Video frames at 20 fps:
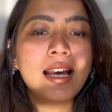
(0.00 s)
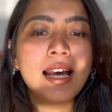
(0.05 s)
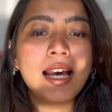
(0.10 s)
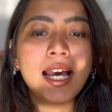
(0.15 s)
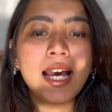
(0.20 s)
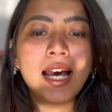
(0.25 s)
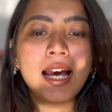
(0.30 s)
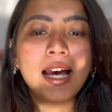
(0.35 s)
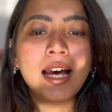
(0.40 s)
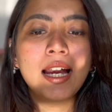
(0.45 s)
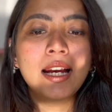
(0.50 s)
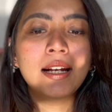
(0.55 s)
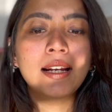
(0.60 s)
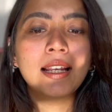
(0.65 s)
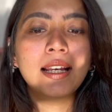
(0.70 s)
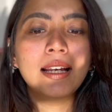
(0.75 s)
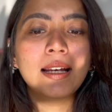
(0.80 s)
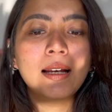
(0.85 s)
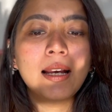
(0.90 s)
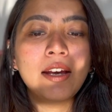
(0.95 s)
and
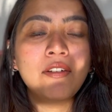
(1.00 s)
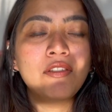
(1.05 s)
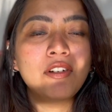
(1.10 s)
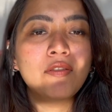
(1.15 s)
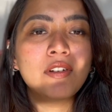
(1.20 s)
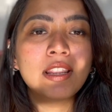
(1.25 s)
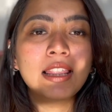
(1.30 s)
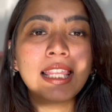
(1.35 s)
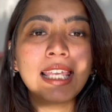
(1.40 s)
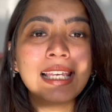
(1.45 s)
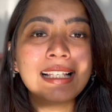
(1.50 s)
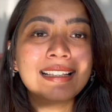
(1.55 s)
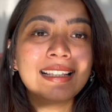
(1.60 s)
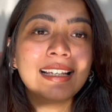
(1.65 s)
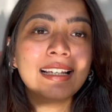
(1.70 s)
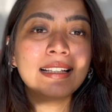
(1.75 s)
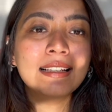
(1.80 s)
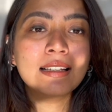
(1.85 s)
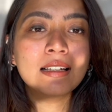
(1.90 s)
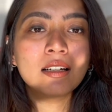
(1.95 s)
everyone thinks
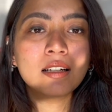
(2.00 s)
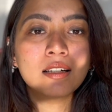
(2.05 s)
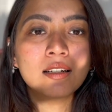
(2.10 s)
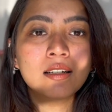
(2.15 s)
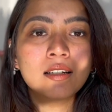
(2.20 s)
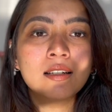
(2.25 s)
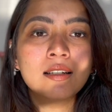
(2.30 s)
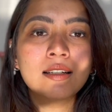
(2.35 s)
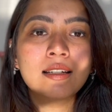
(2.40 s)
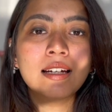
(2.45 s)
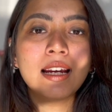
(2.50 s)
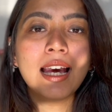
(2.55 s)
he's cursed.